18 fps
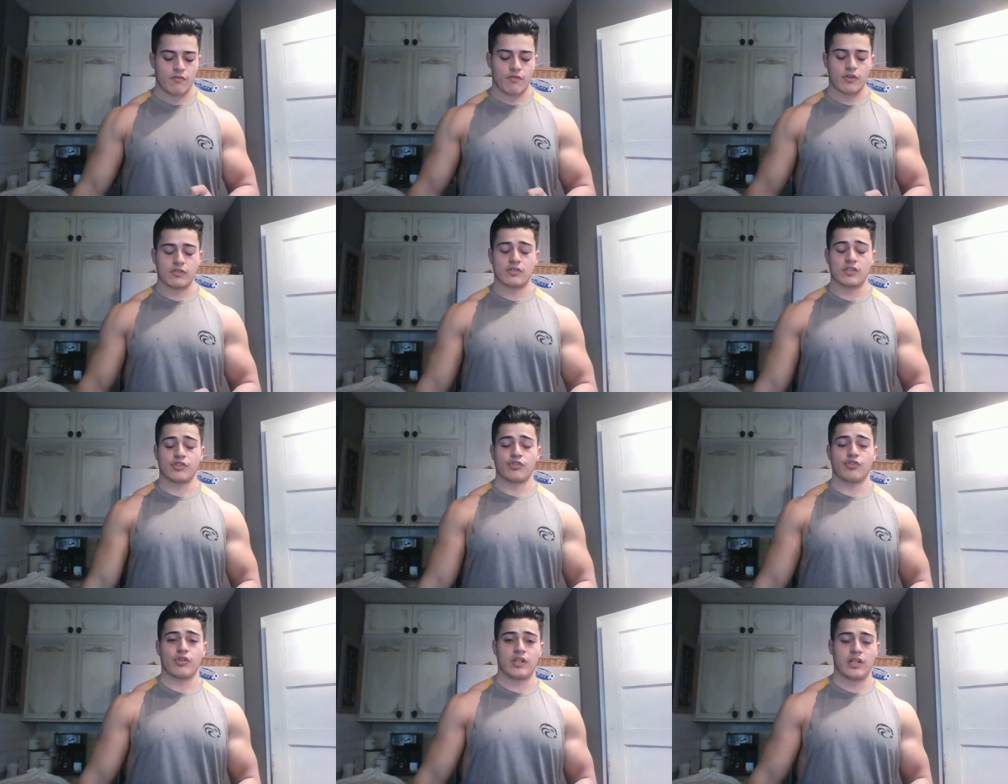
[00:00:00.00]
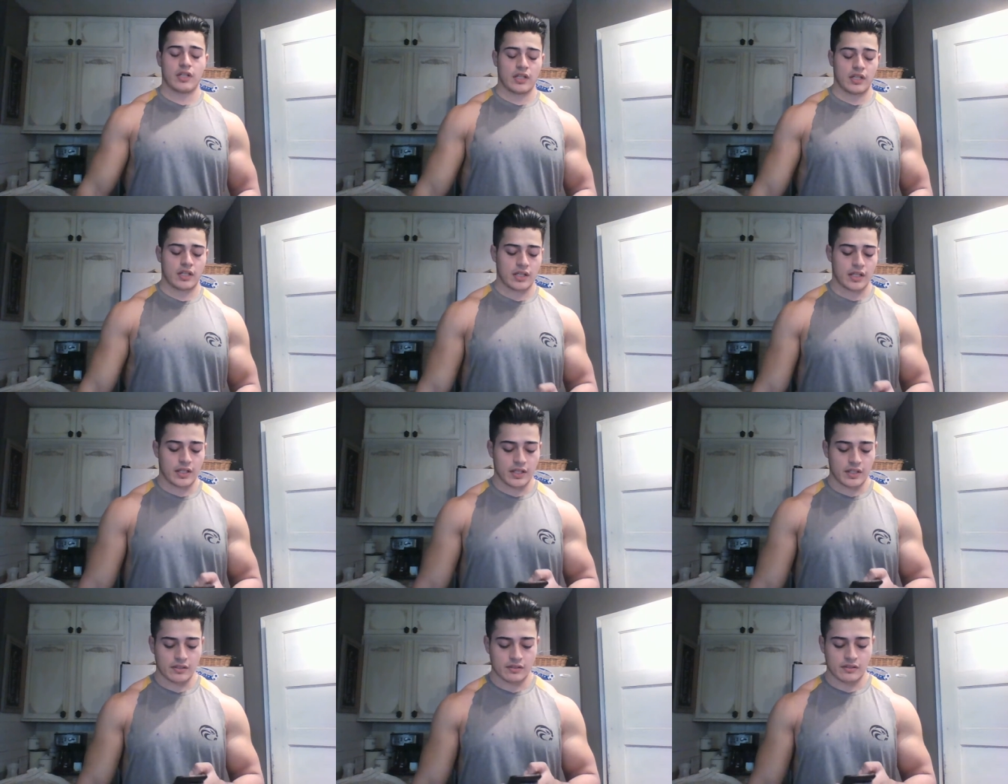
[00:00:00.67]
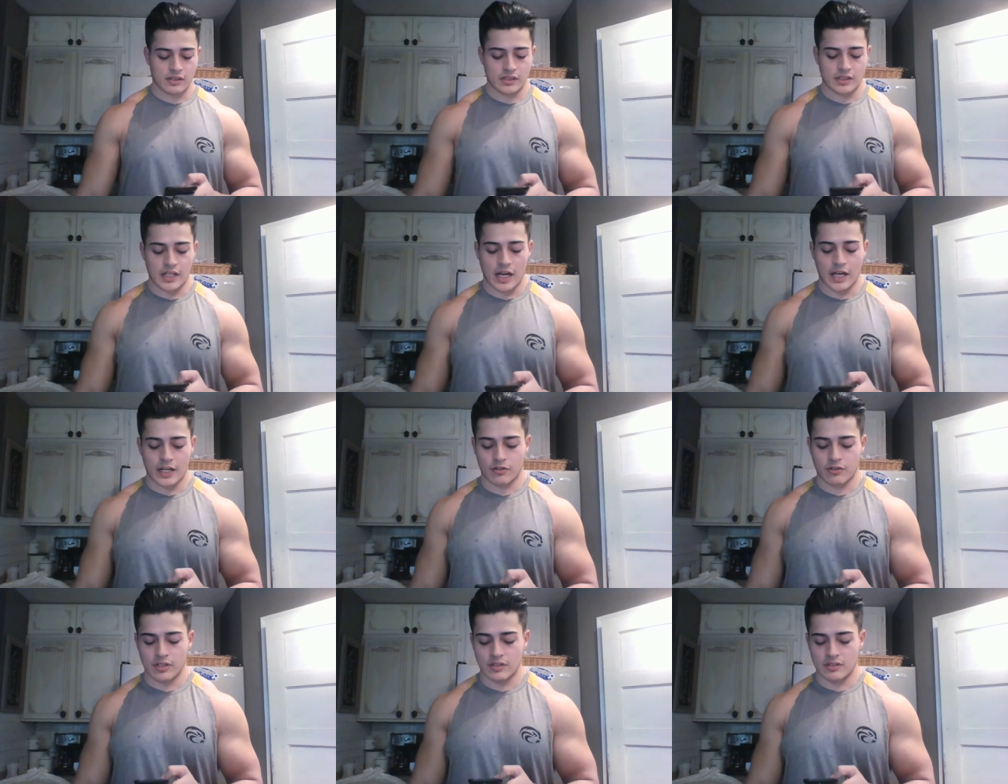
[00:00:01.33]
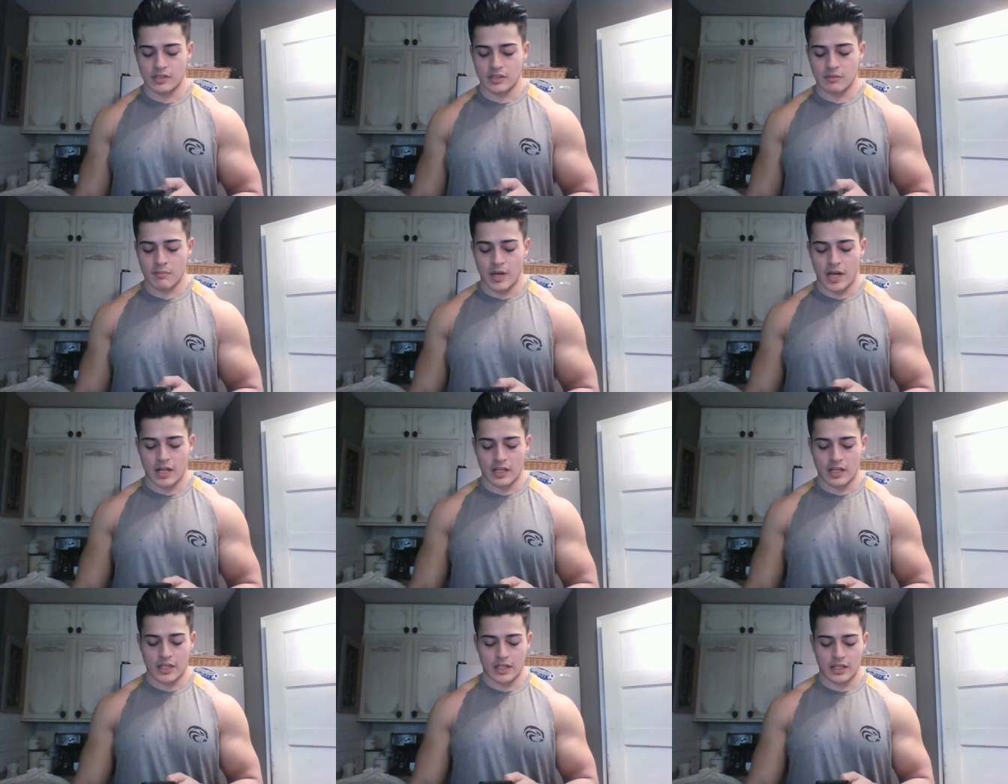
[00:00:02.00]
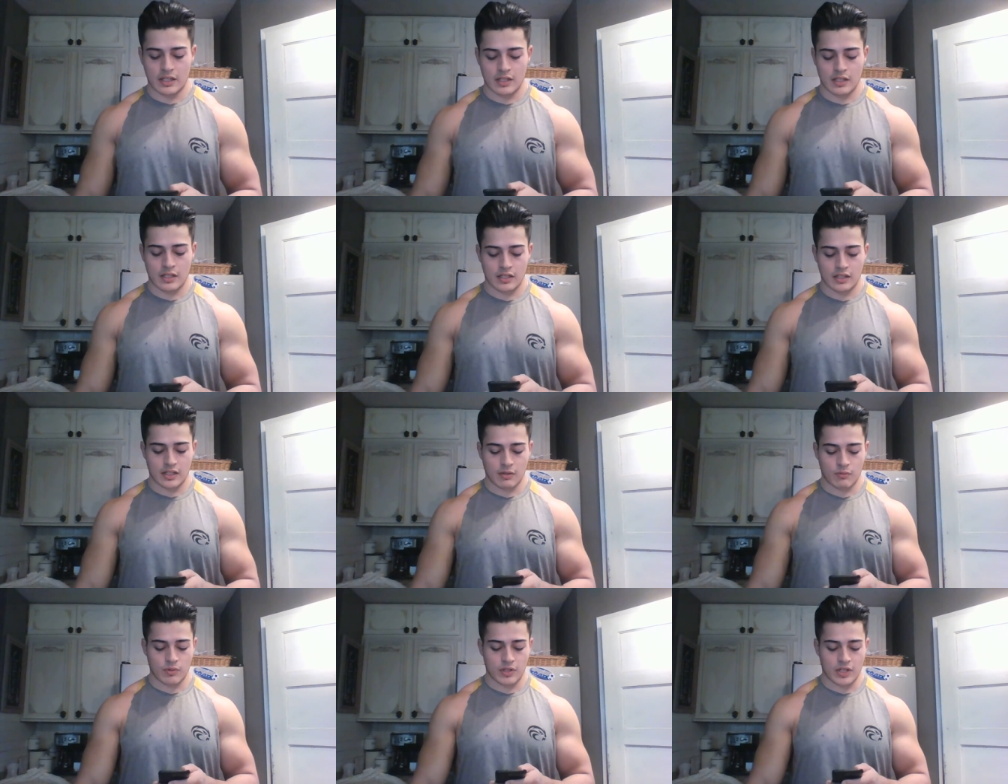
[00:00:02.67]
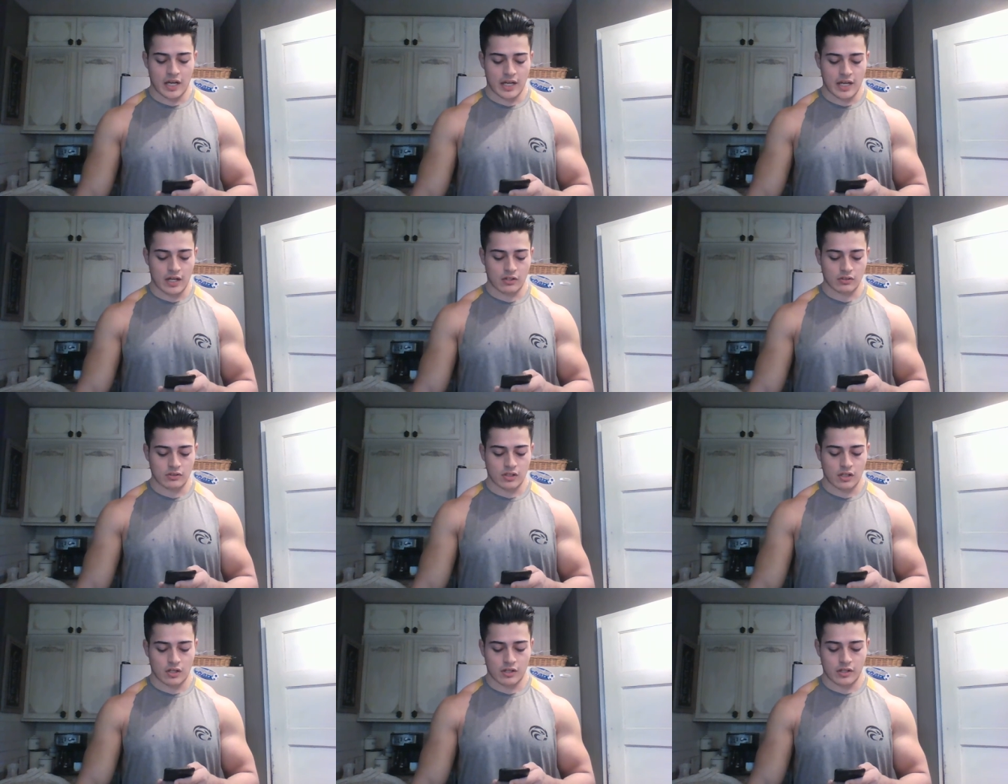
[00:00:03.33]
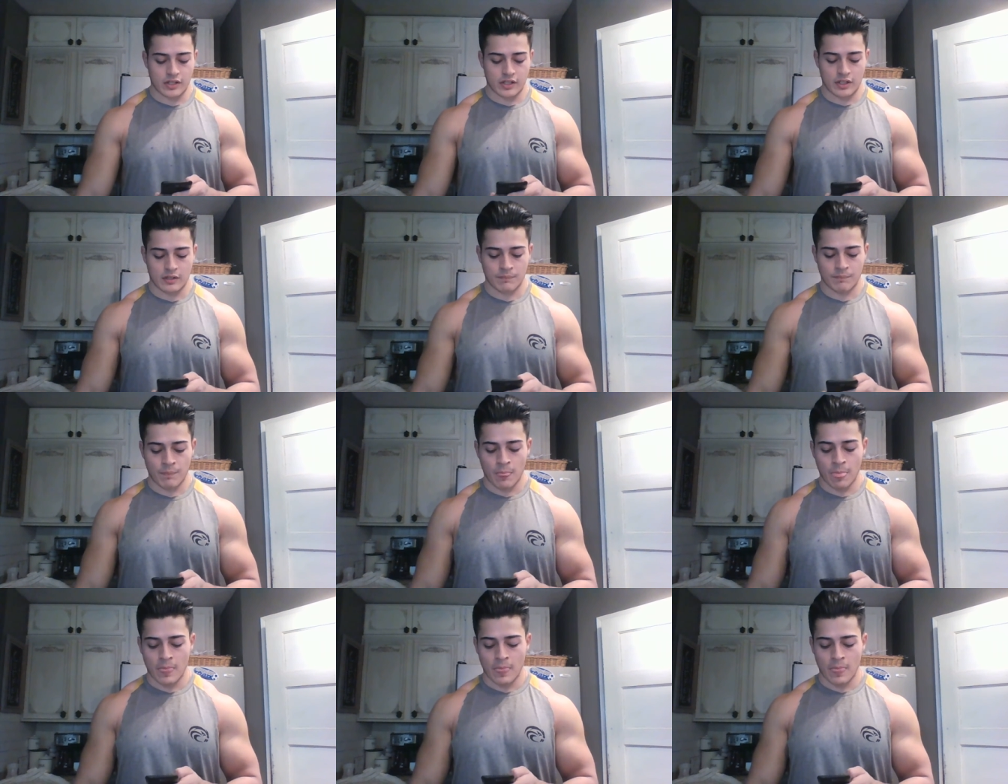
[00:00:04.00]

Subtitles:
First ingredient is dicreatine malate. Then we got L-taurine.